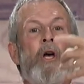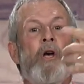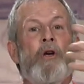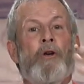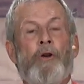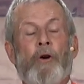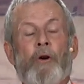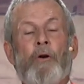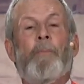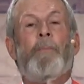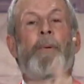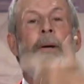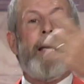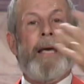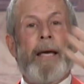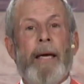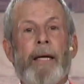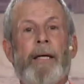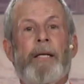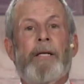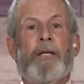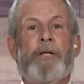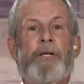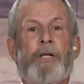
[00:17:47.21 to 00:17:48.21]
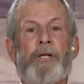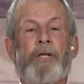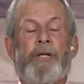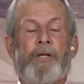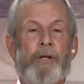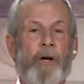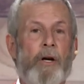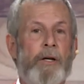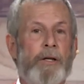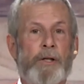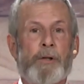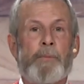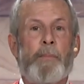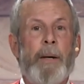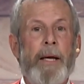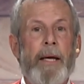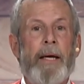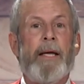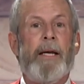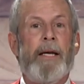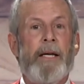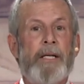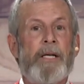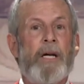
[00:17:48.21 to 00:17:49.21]
you'll begin to just start
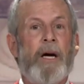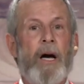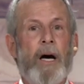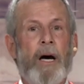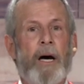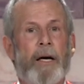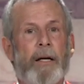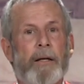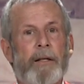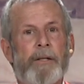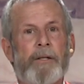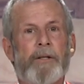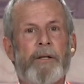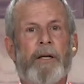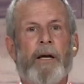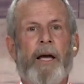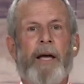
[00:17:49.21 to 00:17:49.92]
speaking in tongues.